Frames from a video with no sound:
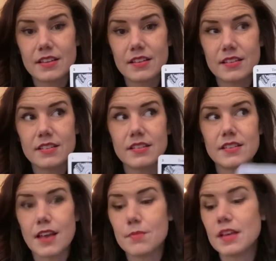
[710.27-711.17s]

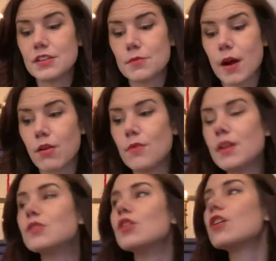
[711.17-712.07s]
Stepping into your power. What would it
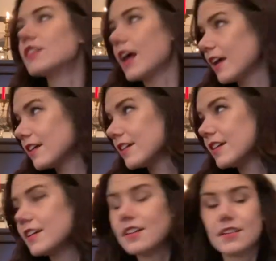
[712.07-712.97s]
look like
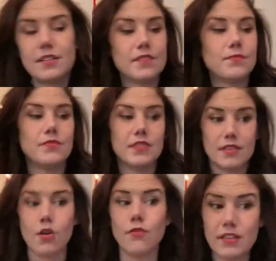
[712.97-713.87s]

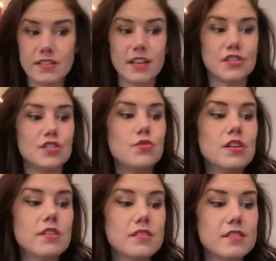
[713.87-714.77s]
over this next 2
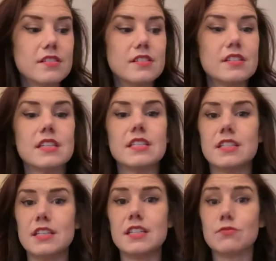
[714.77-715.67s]
years to
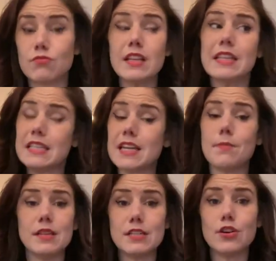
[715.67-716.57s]
really
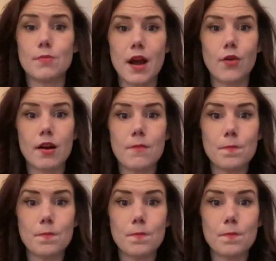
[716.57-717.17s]
step into your power?